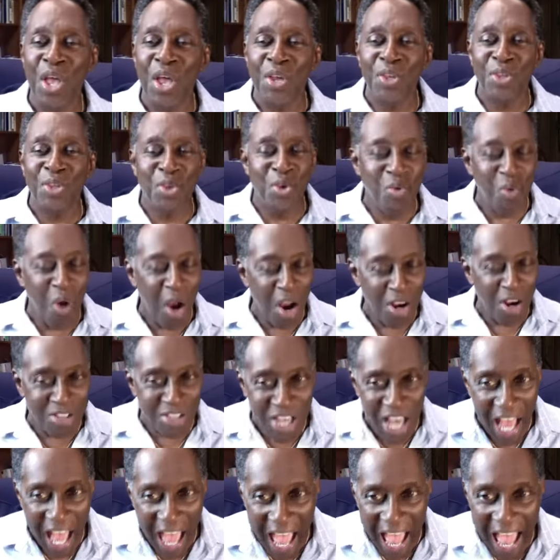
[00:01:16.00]
You are
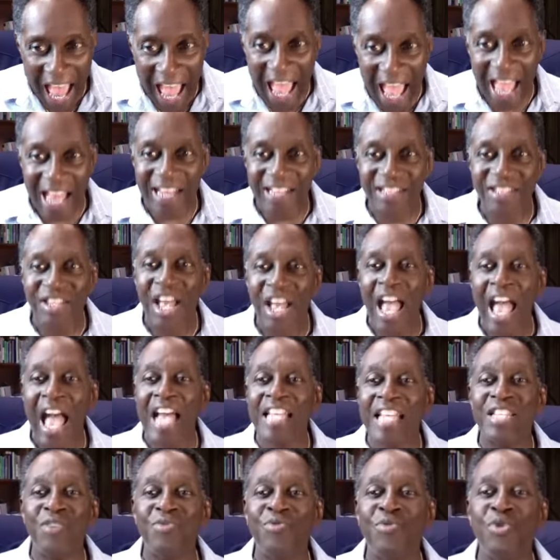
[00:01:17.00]
to act
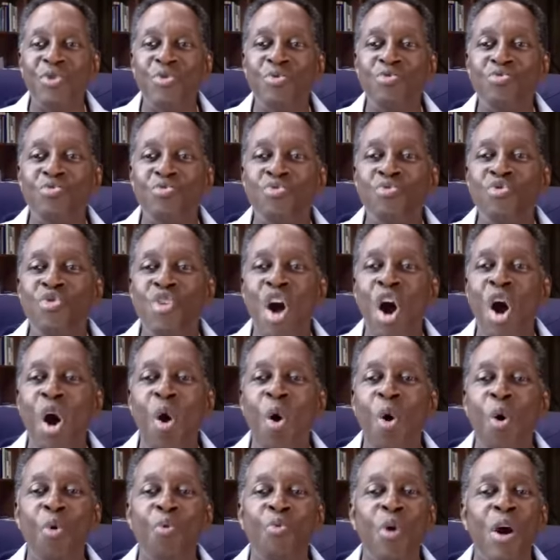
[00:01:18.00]
as if you
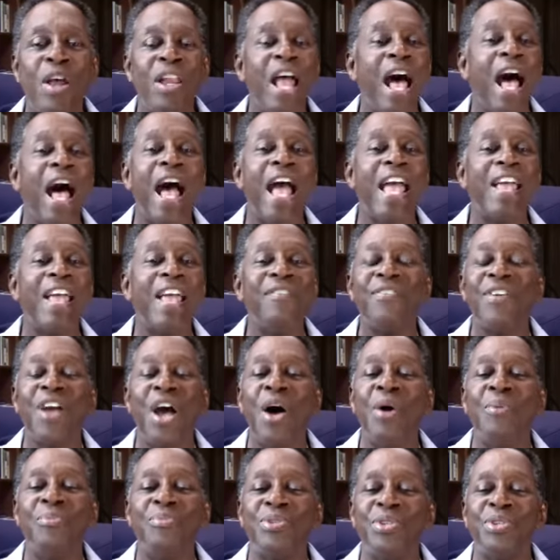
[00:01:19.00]
know what I have
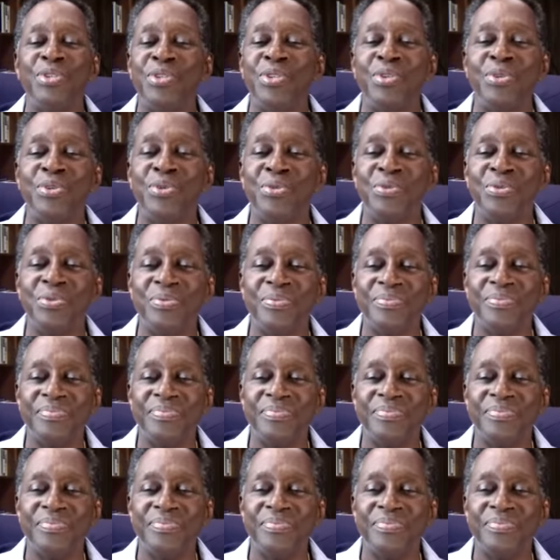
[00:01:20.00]
come to do.